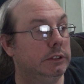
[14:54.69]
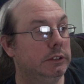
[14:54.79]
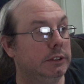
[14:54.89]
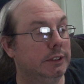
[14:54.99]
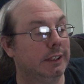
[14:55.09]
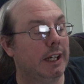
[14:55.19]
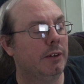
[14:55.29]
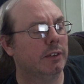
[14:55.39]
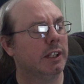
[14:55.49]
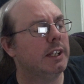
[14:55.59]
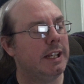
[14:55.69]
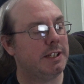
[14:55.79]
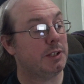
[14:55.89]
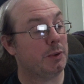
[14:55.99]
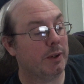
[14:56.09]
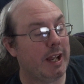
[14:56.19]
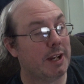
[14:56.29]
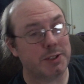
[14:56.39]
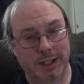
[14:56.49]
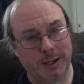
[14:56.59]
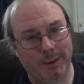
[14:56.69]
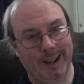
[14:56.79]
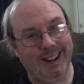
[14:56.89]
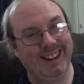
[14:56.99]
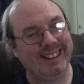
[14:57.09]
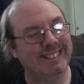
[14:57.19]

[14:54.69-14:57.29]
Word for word: so it's like I don't really need to door dash anyway.